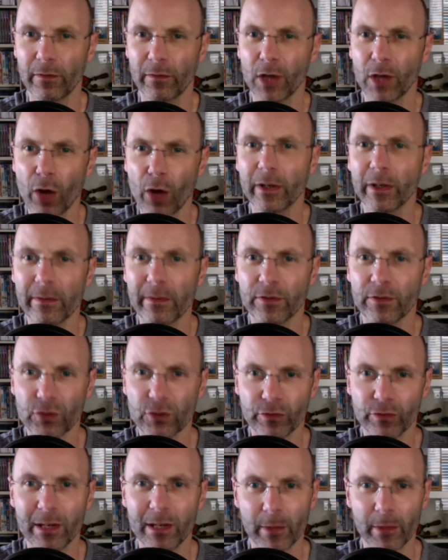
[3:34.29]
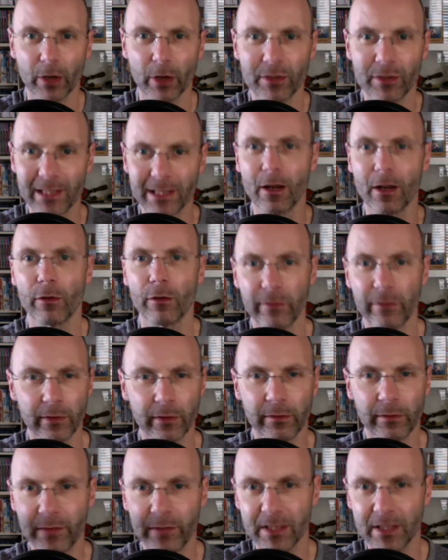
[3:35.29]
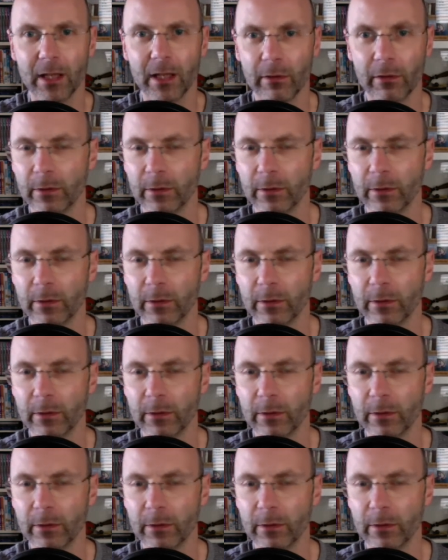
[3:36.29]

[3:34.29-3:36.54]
a live stream that I did over video.